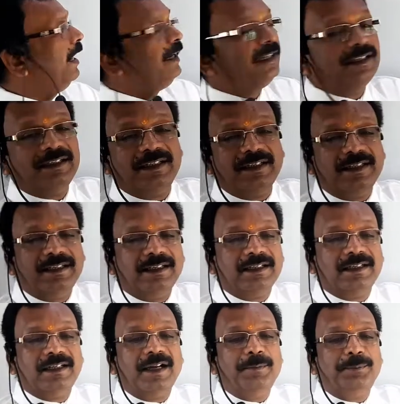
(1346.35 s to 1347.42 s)
and
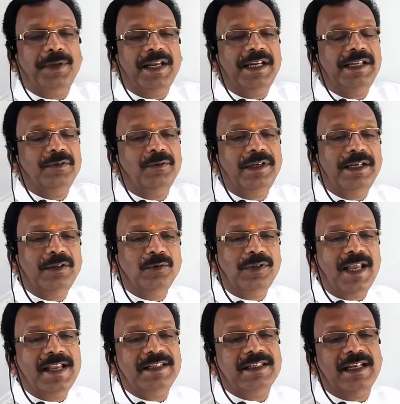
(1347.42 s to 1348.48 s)
comparatively
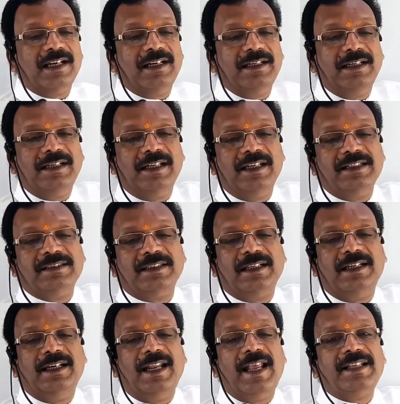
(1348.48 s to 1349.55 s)
to N channel it
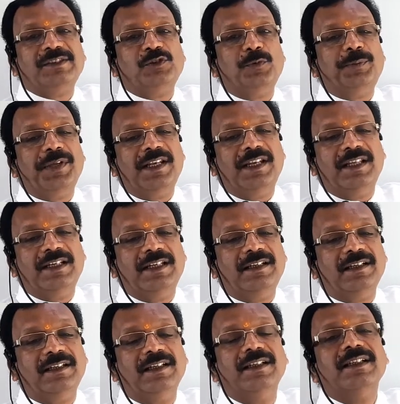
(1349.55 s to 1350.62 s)
is less superior
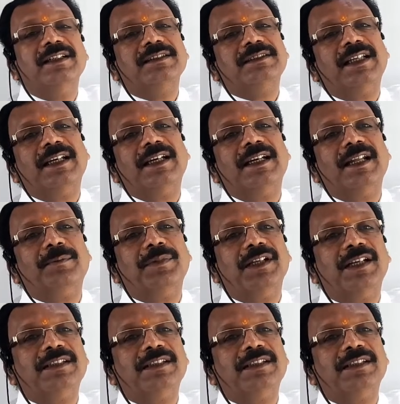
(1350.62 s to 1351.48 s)
in circuit